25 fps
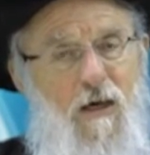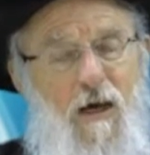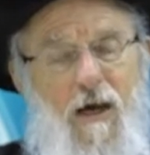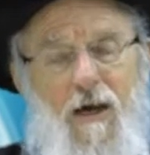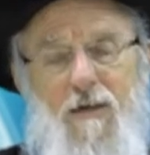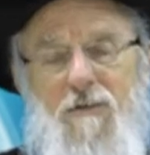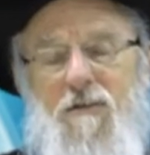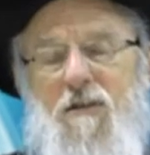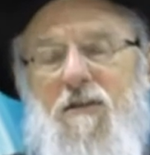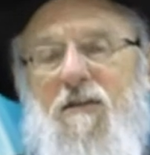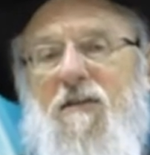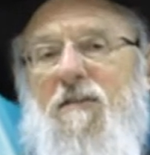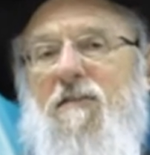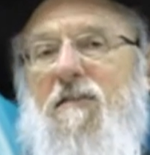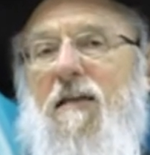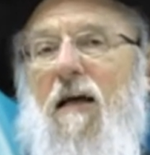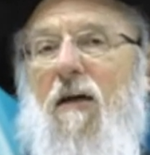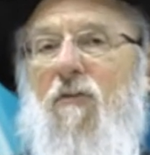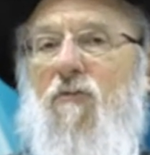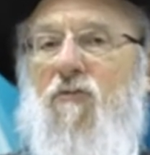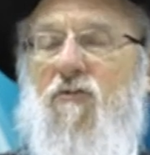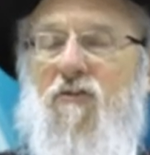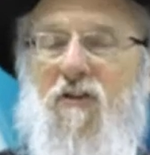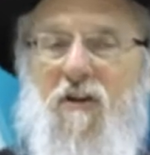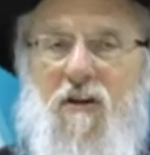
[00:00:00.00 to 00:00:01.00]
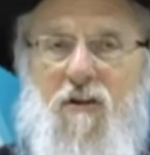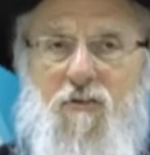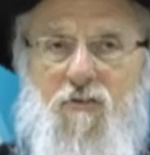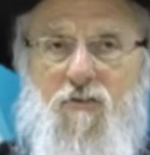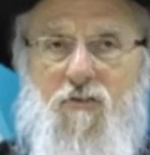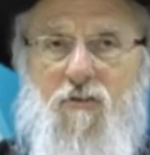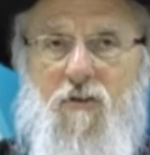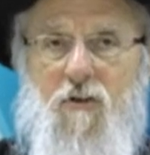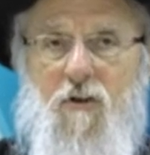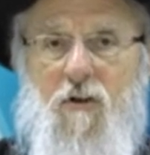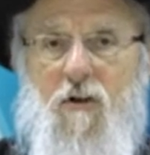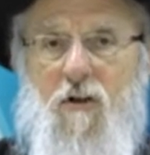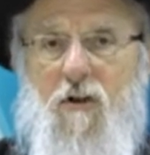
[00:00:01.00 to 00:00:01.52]
and to the South
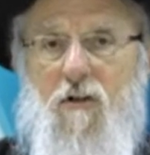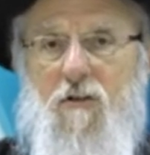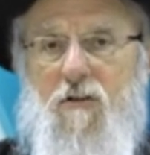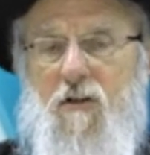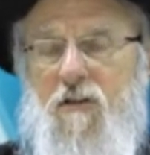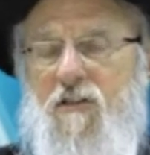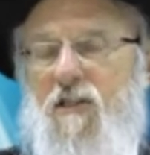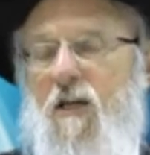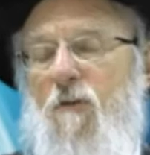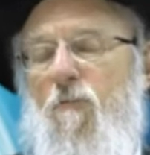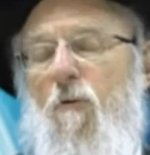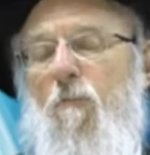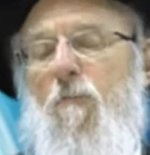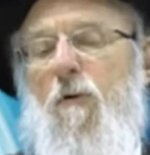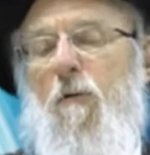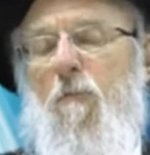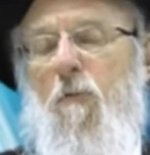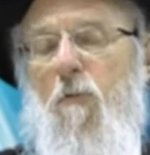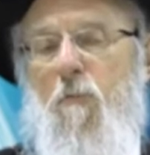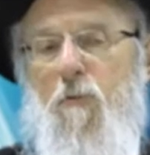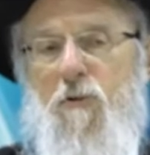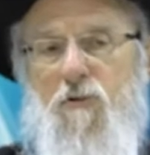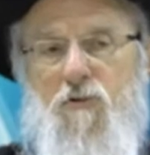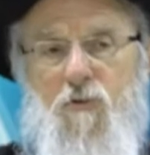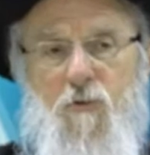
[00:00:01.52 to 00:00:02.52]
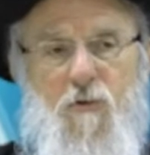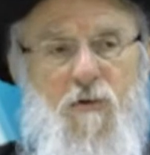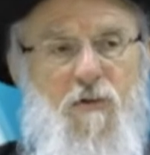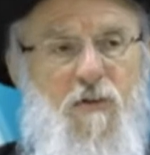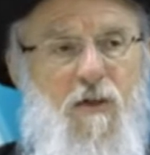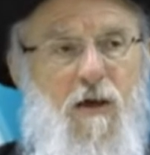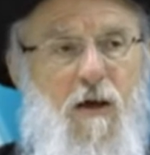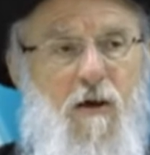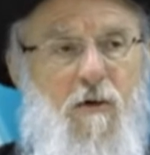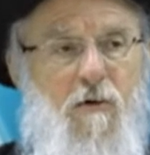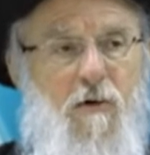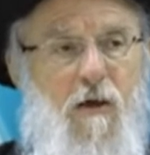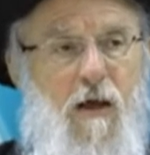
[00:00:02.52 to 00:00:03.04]
Seas to see what people were doing
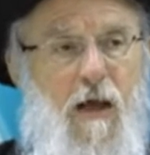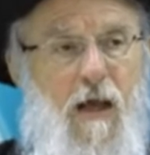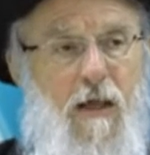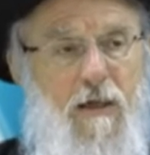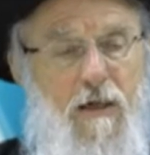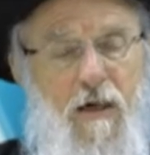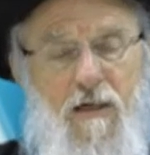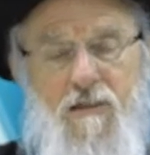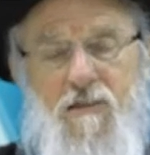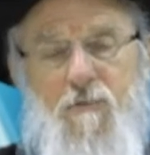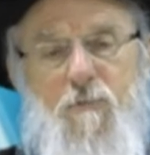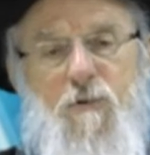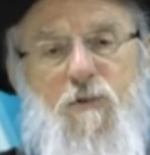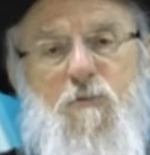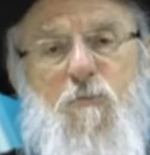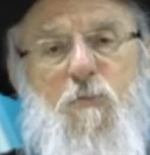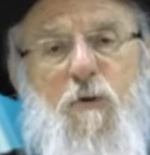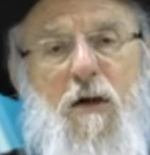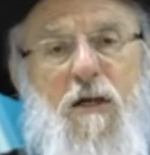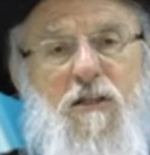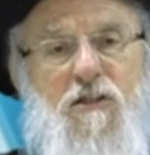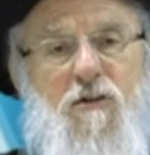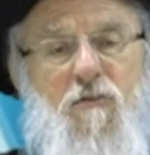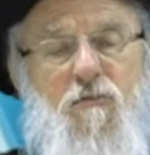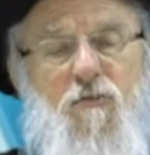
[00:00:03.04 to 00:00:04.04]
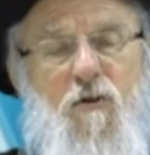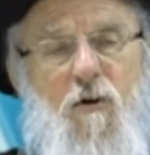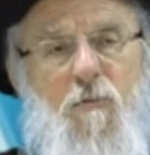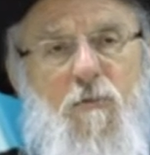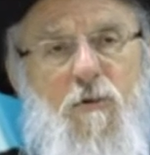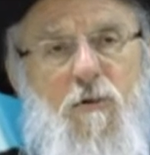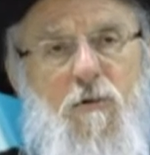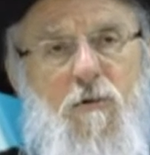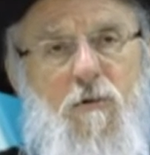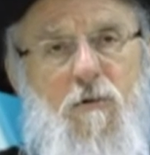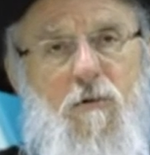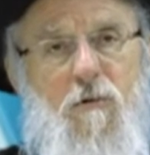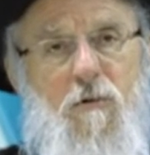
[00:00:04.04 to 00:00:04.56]
there and got some inspiration from
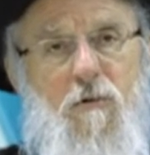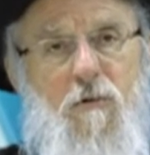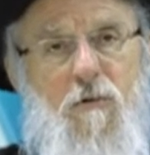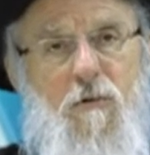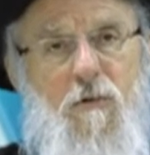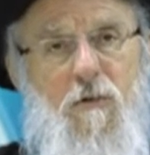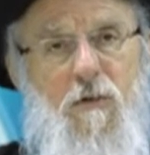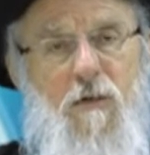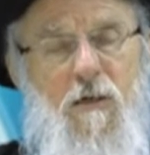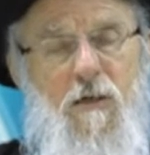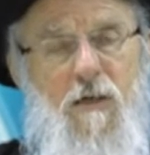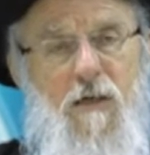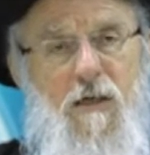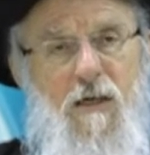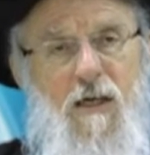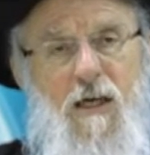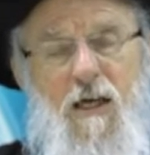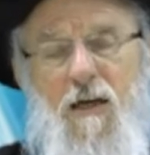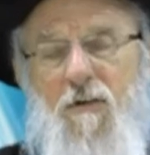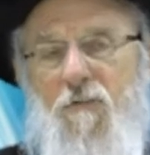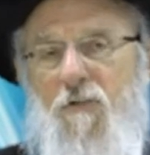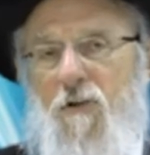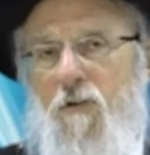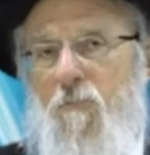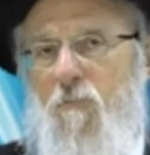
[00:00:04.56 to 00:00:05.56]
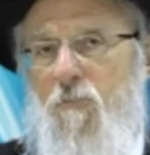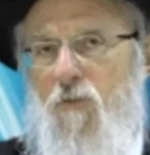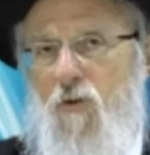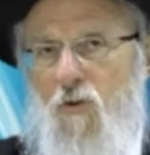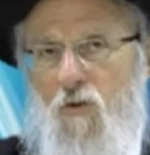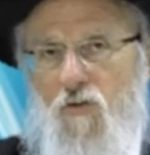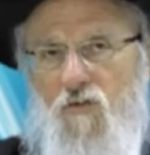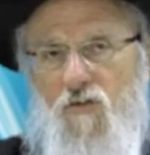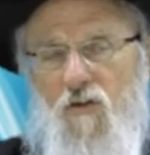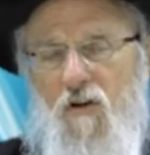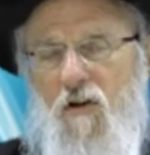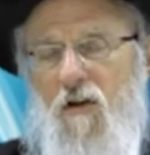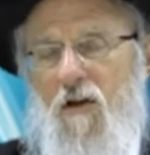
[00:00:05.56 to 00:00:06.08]
it. Even in
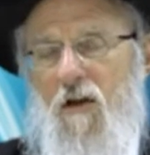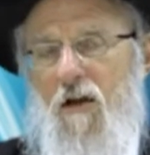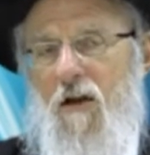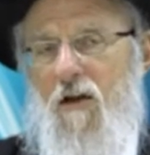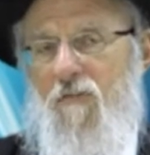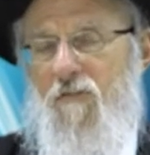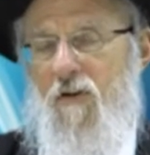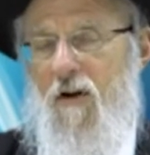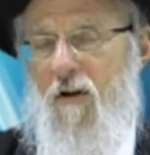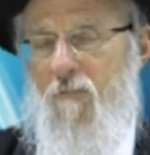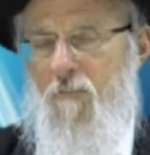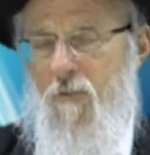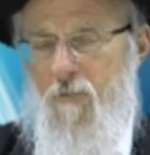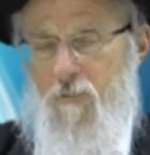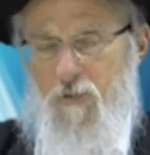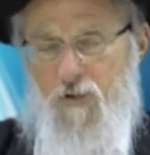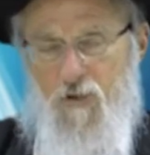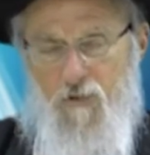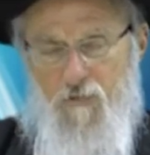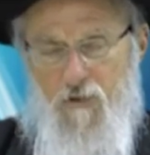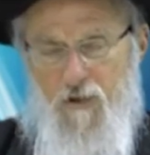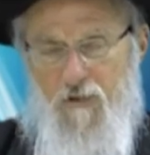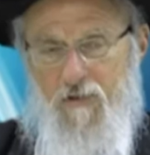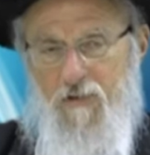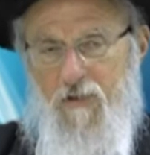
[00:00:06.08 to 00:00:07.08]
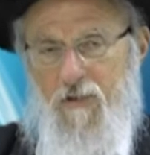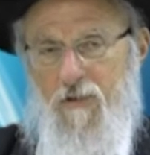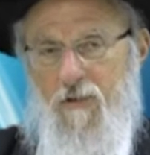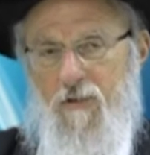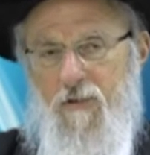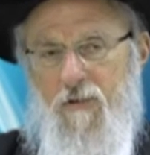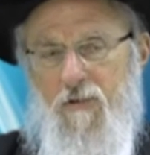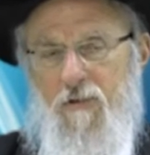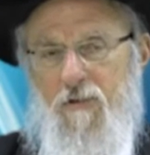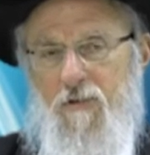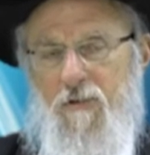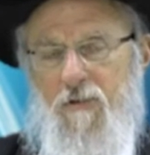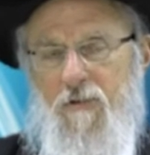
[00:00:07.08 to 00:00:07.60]
music, if I remember correctly,
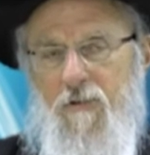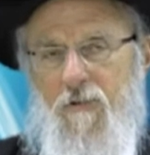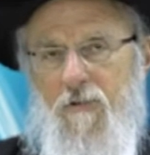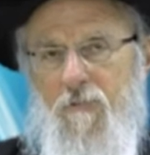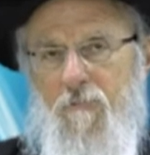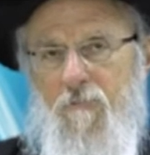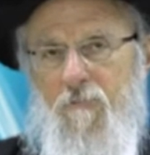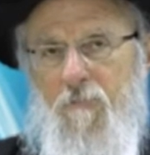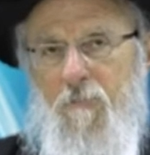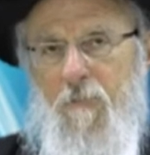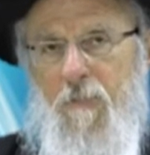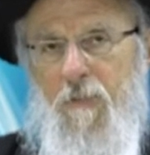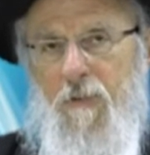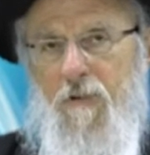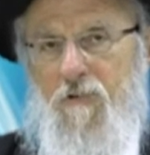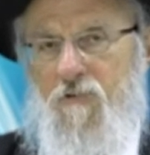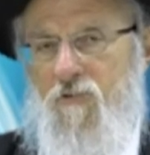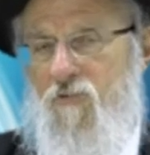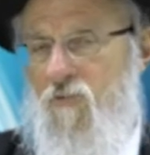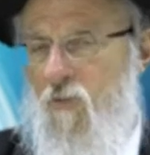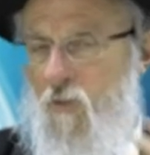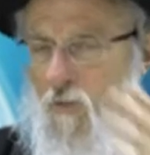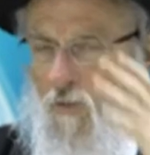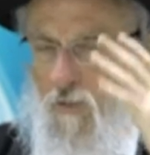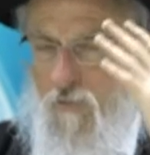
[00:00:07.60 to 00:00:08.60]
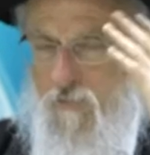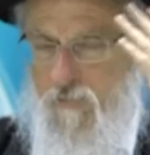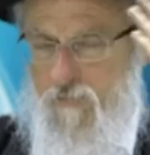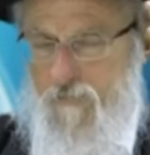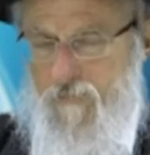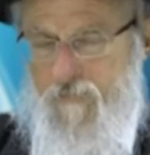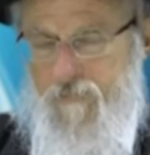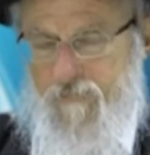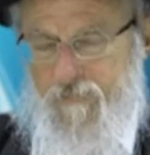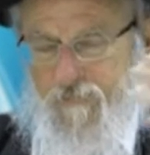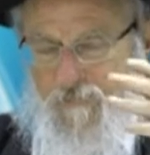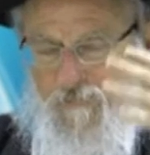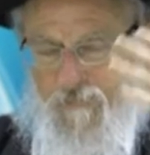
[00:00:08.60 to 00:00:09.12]
this is all
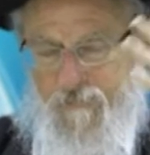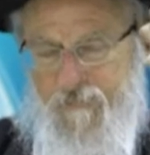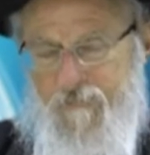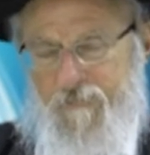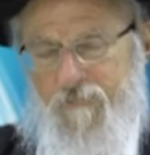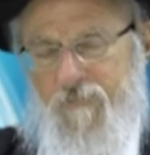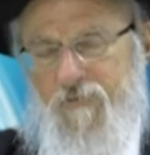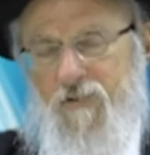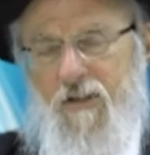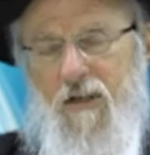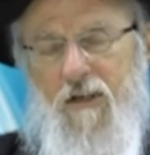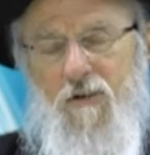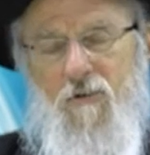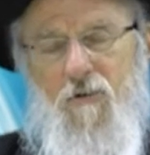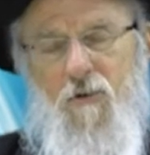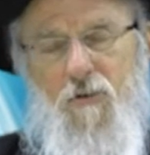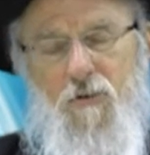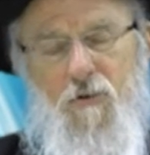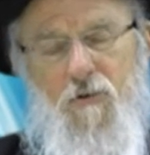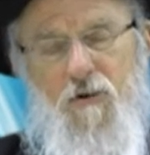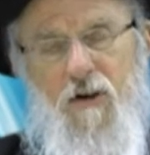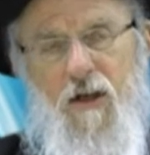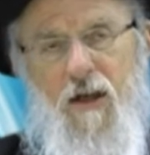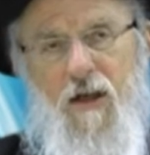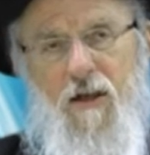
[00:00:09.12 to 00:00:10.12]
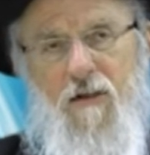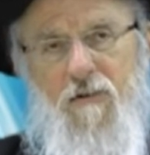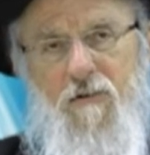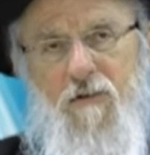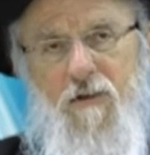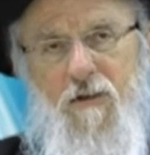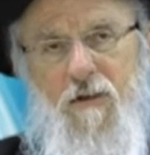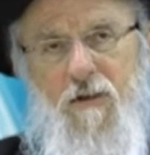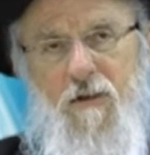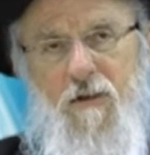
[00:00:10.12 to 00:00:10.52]
second or third hand,